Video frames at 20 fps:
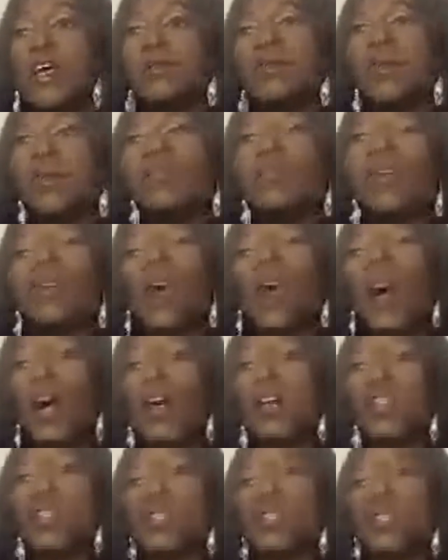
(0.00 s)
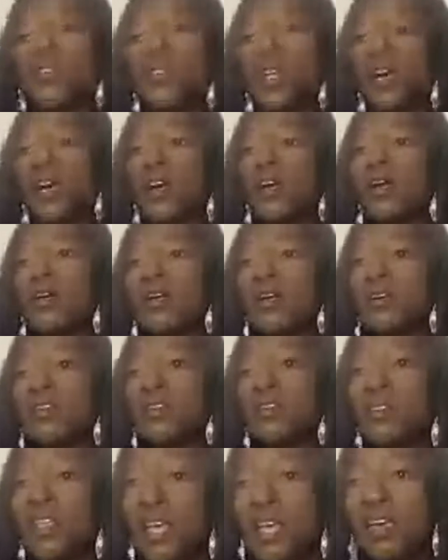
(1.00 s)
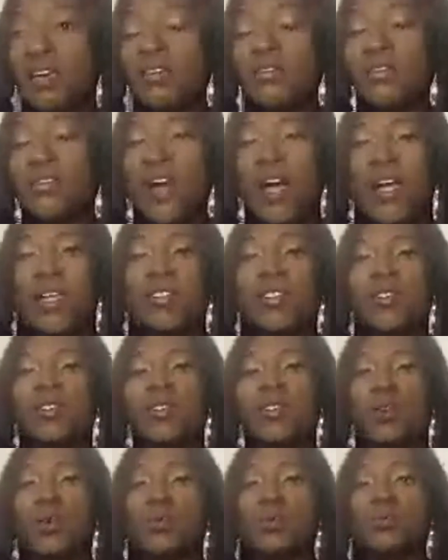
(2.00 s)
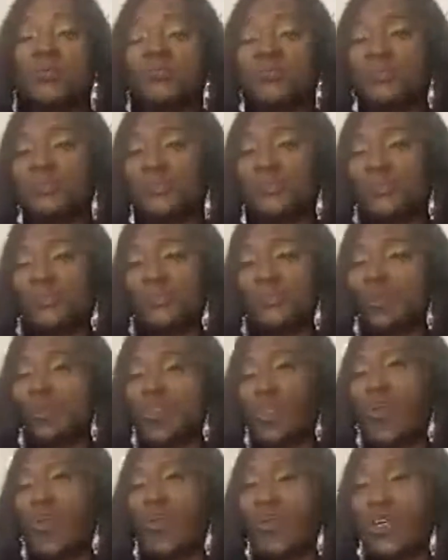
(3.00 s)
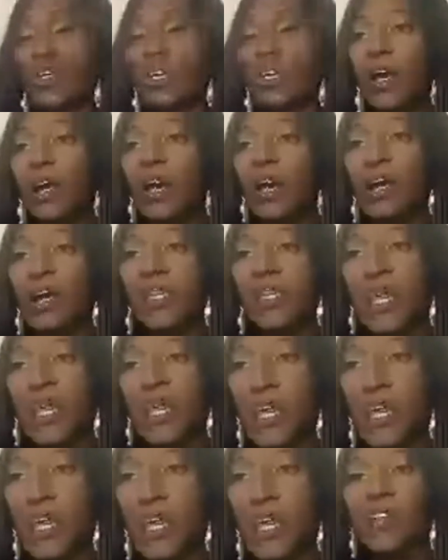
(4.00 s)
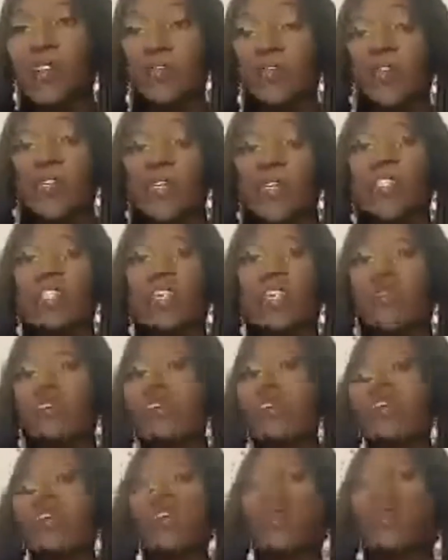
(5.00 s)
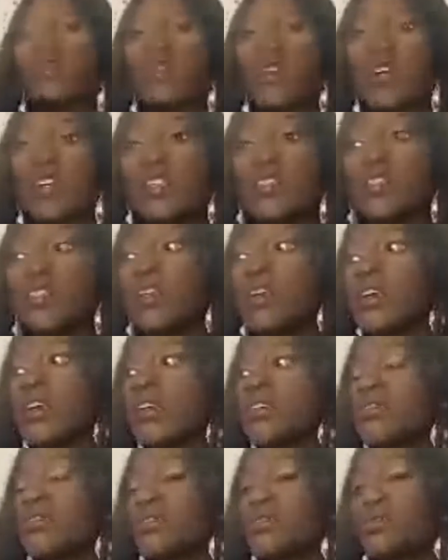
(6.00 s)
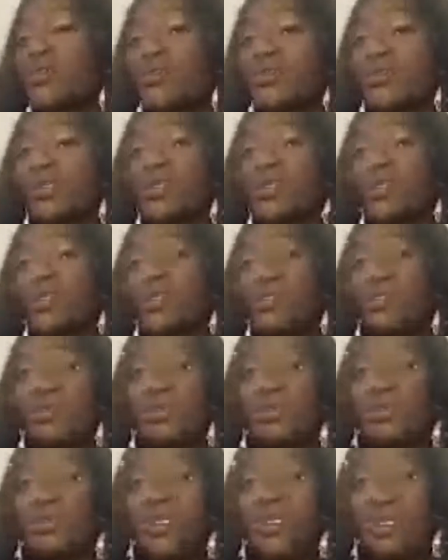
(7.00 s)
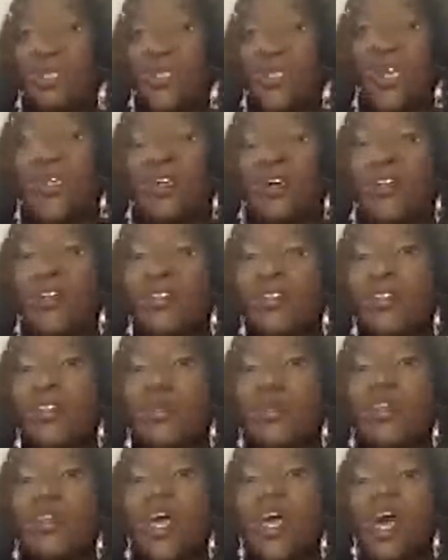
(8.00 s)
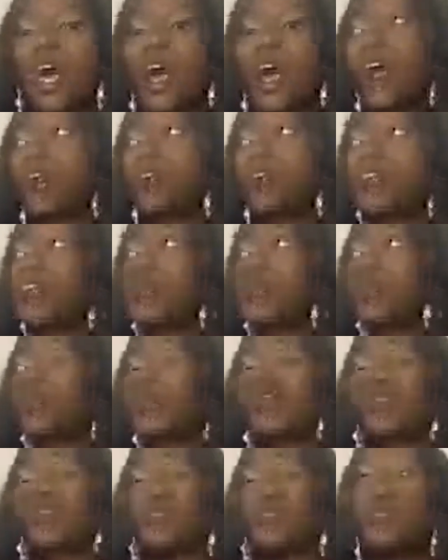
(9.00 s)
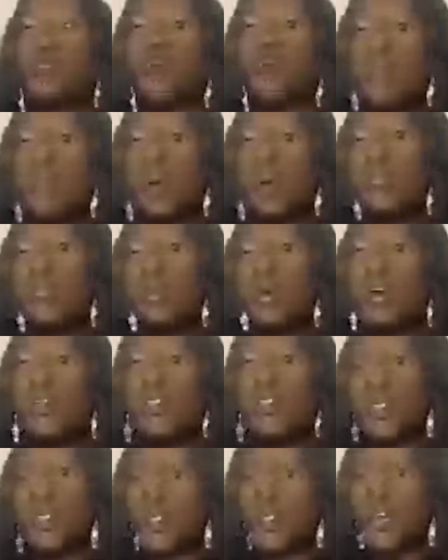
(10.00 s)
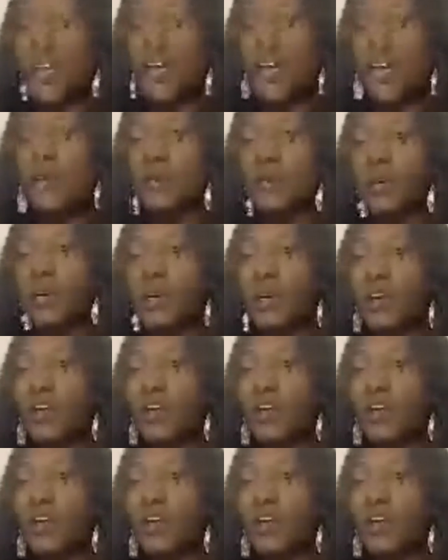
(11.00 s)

But for us that are safe and, we are alive and God has given us the grace to sustain ourselves, how do you want to remember this time?